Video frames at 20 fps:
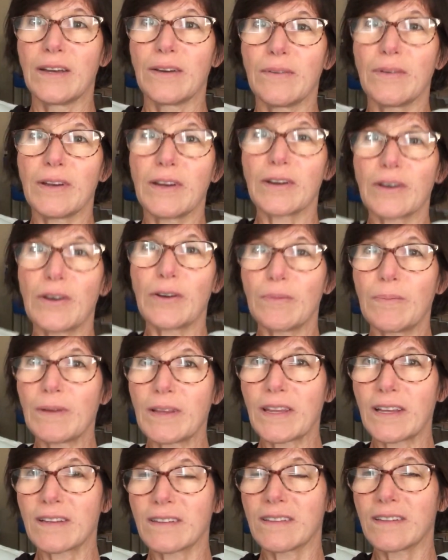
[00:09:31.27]
we are hoping
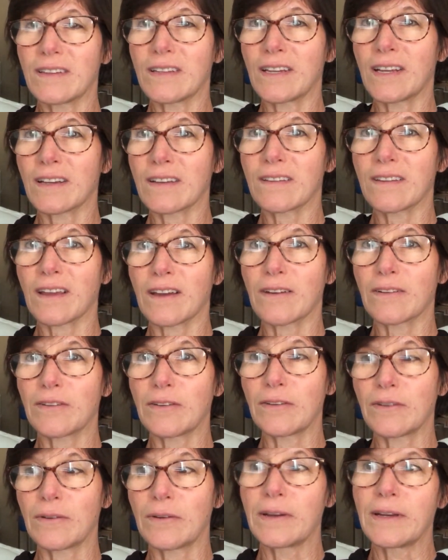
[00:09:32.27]
that's in the next day or
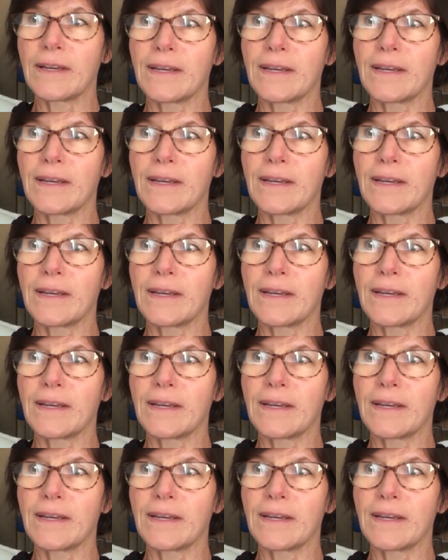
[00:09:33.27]
two.